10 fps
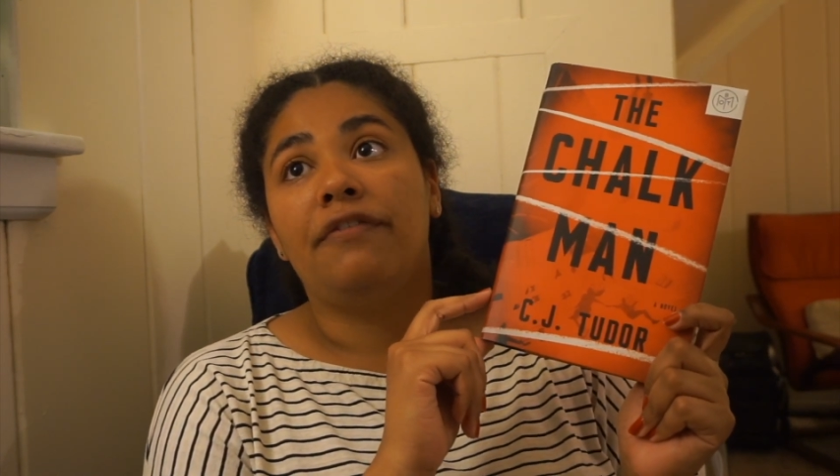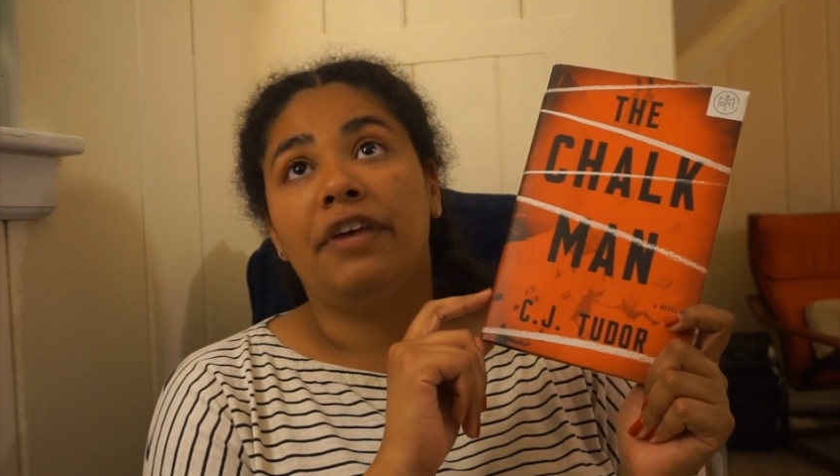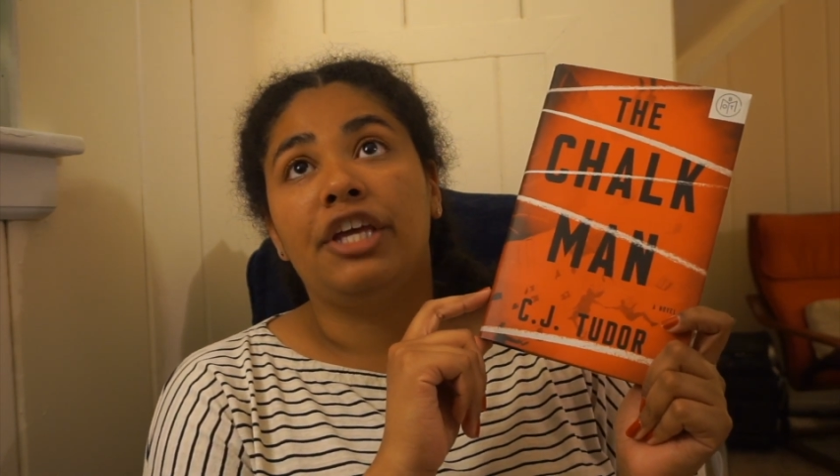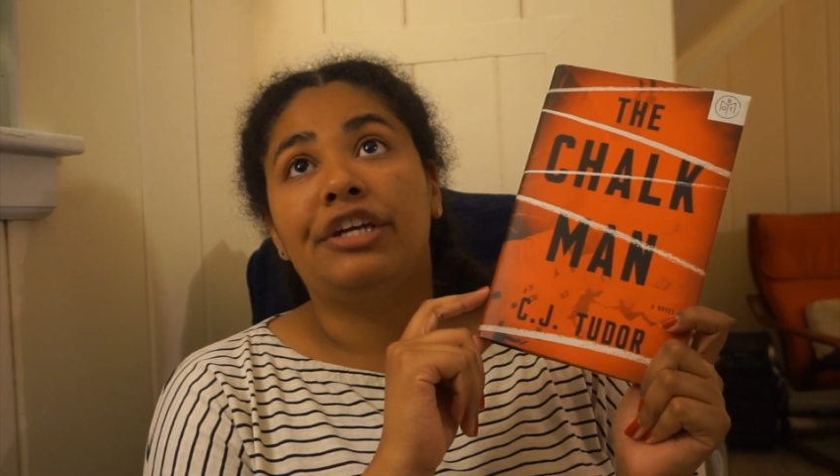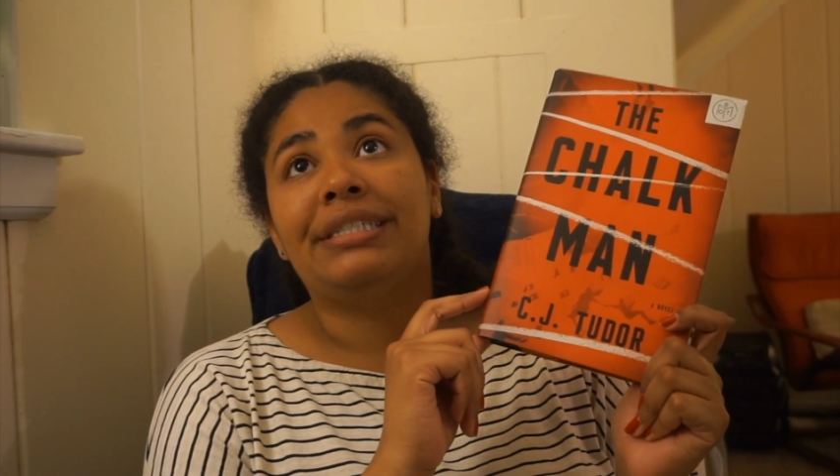
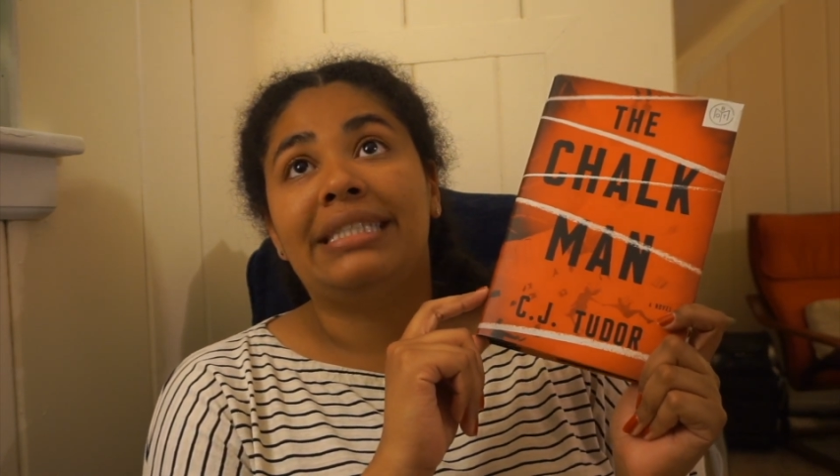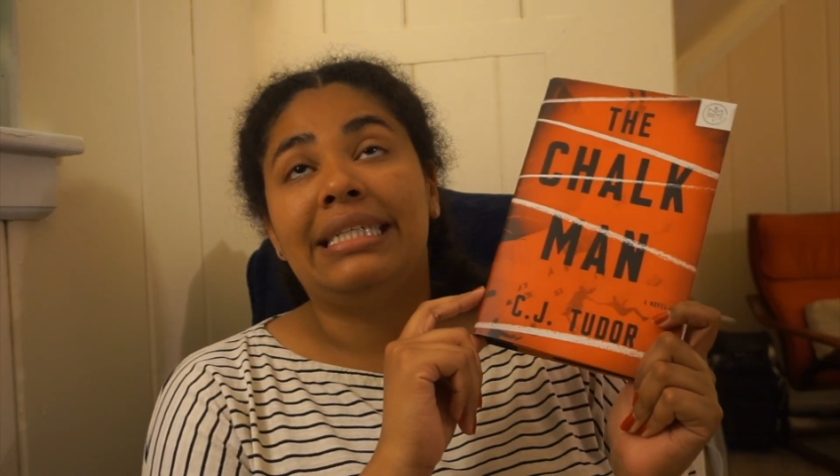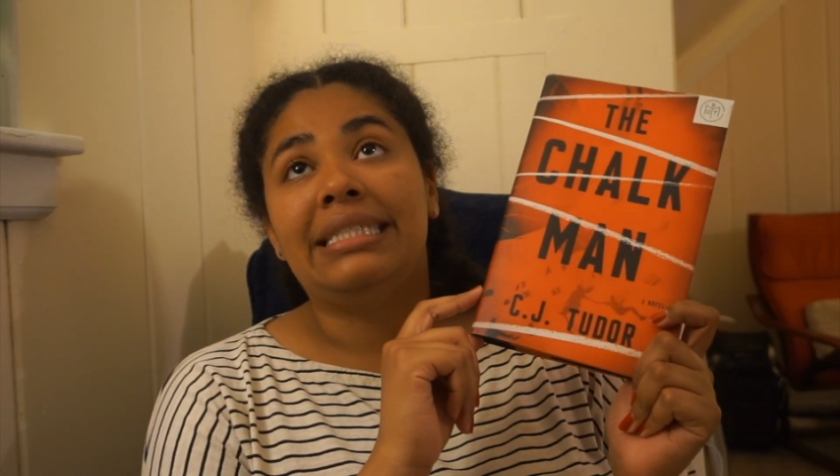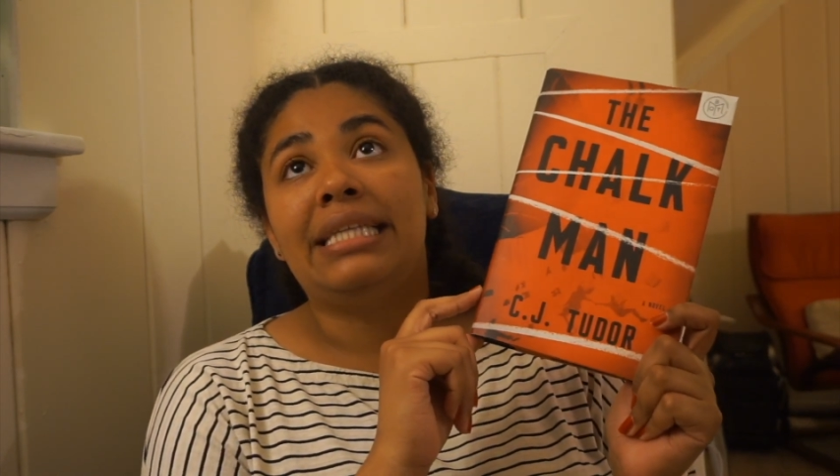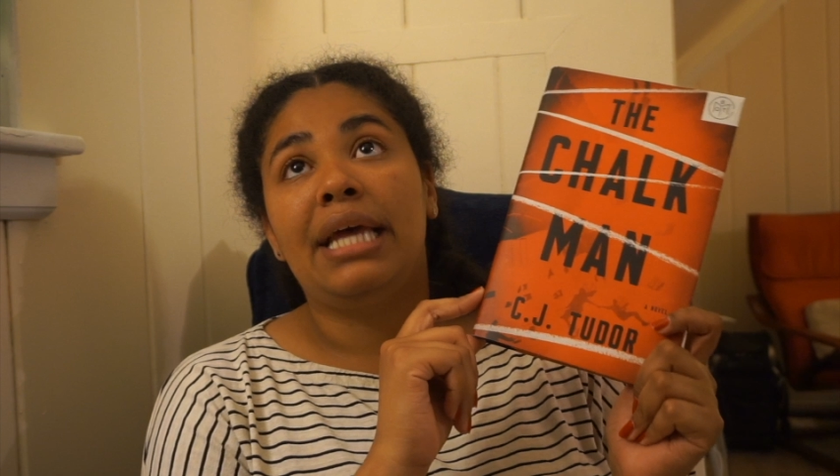figures
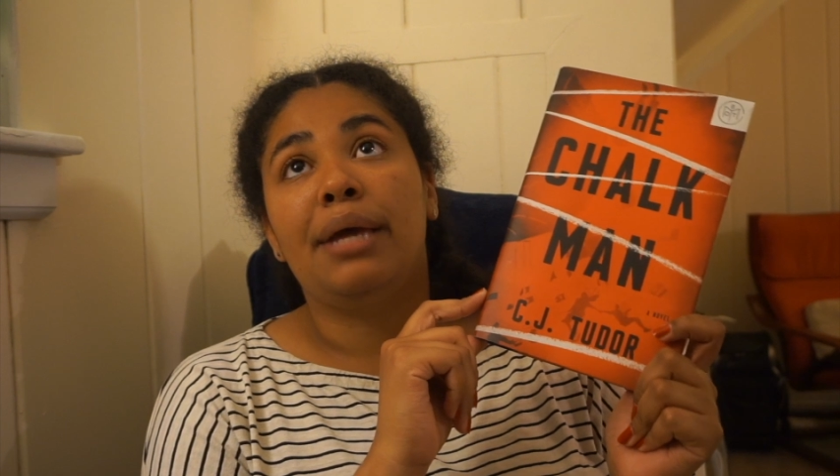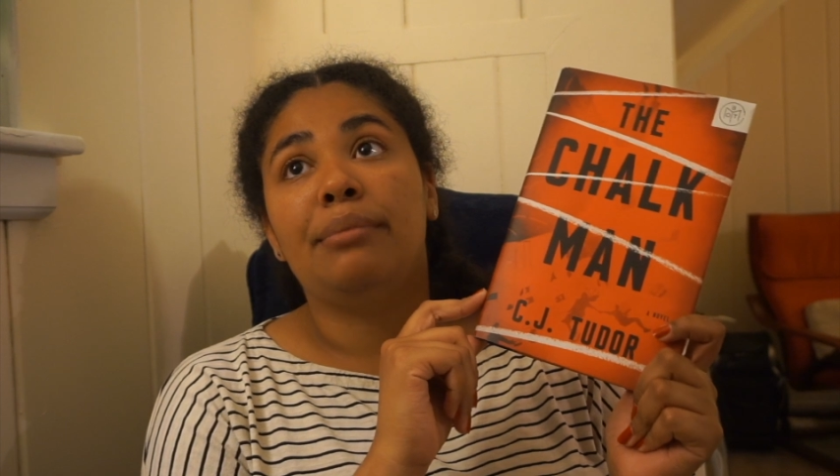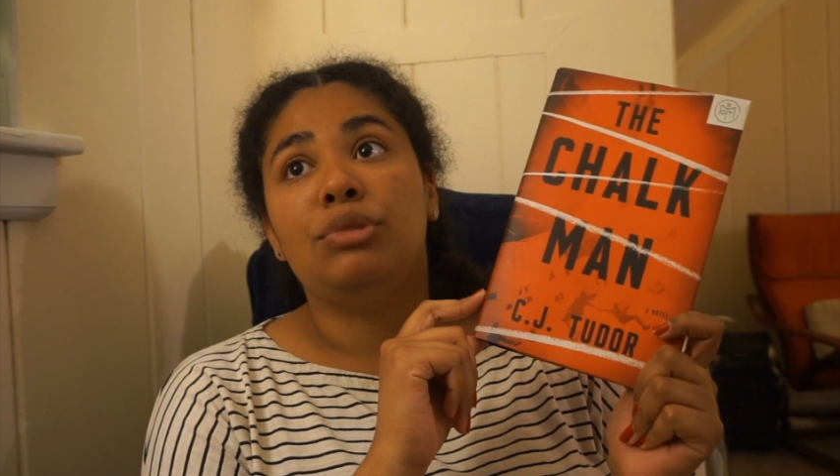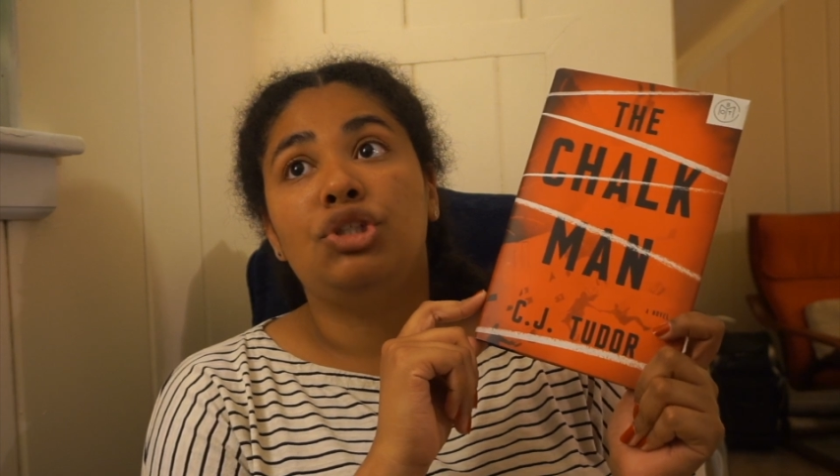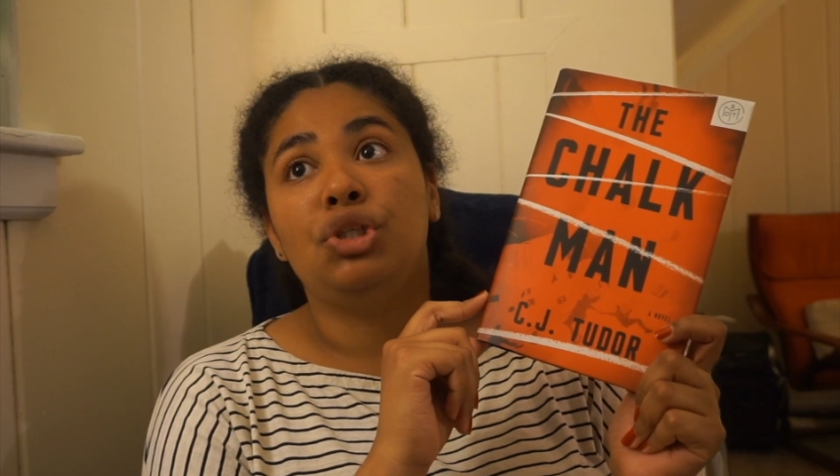leads
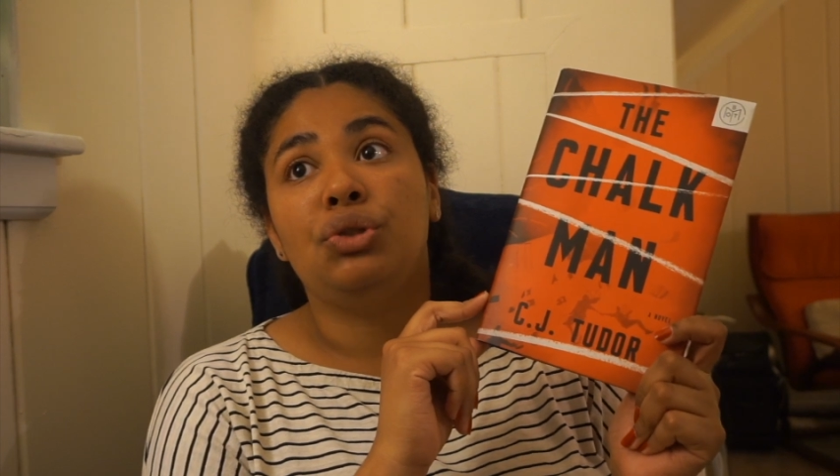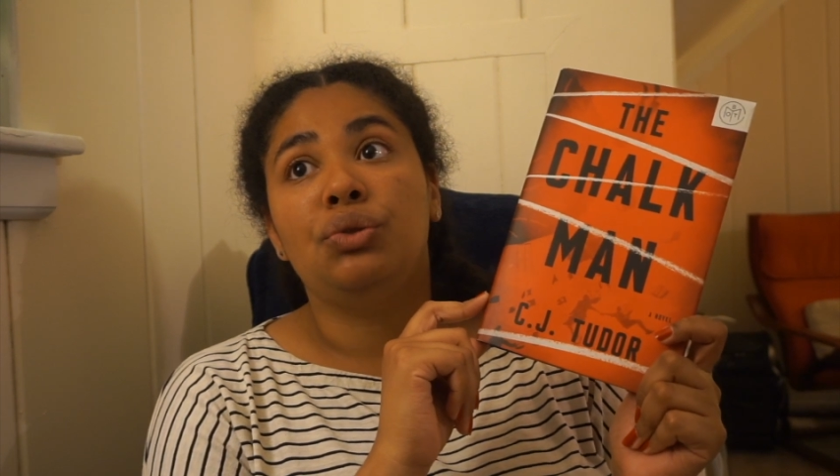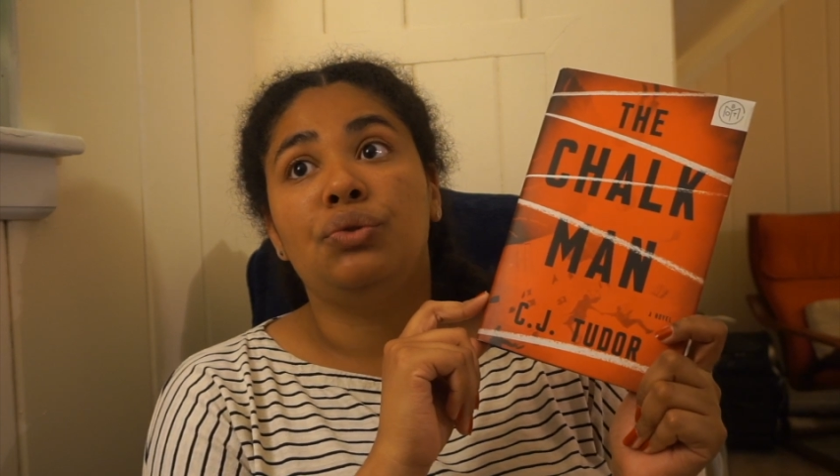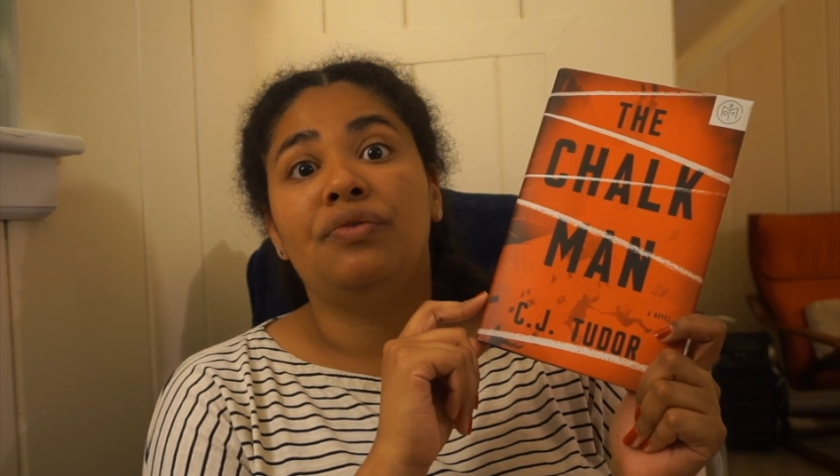him to